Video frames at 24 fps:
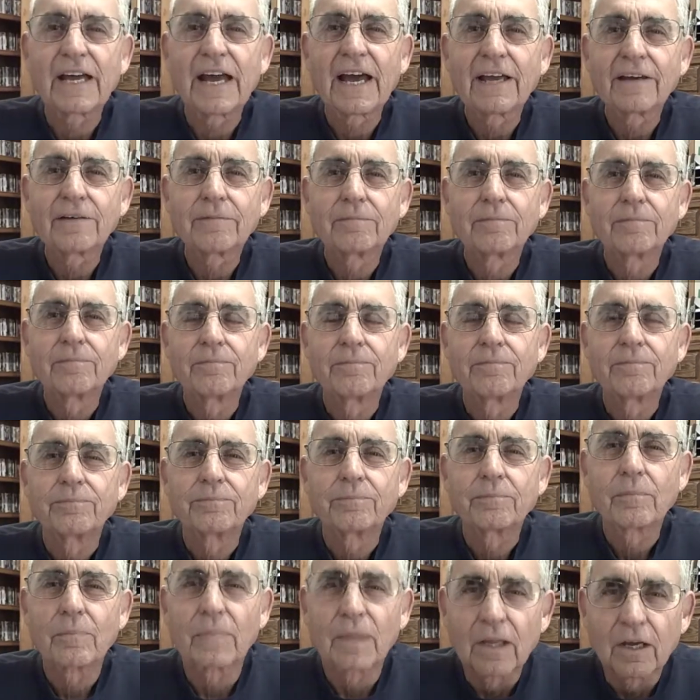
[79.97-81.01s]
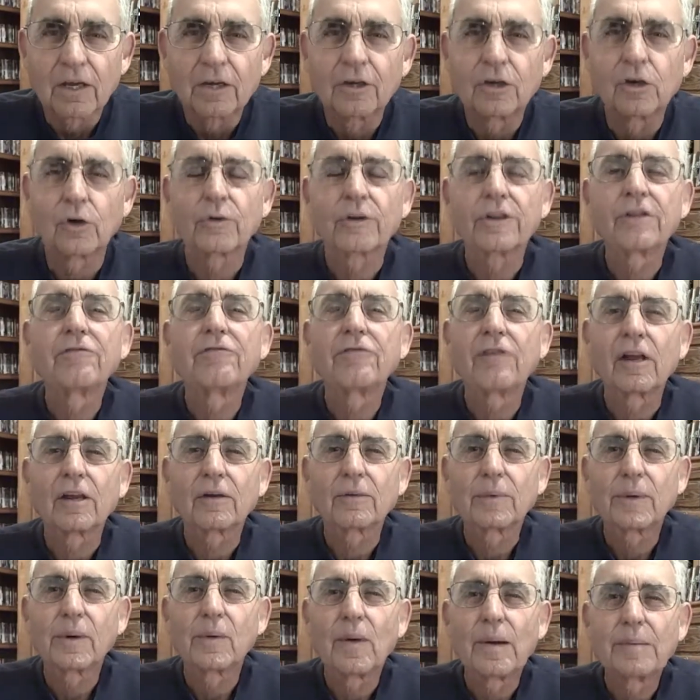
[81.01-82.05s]
at, go to the
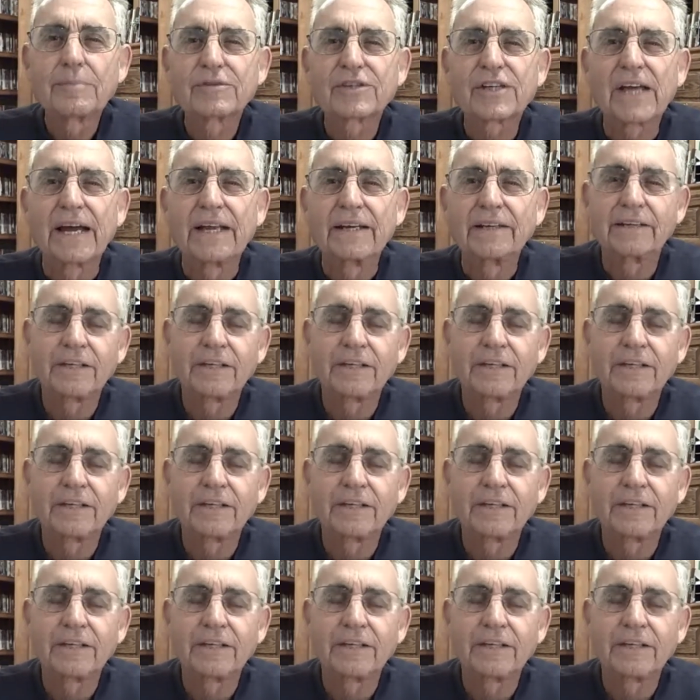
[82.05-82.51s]
following website,